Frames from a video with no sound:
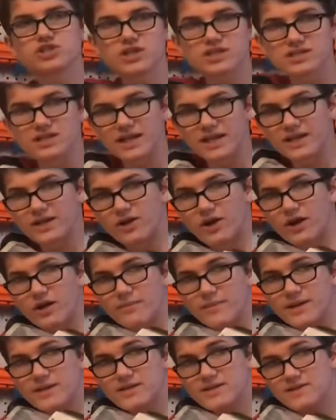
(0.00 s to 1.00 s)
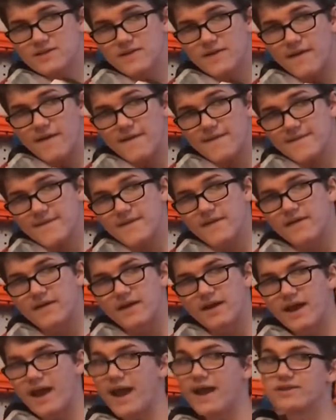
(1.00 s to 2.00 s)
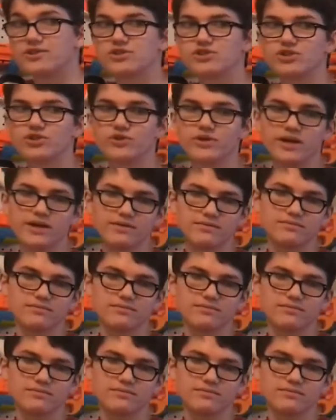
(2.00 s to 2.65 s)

just like an Artemis, and shoot it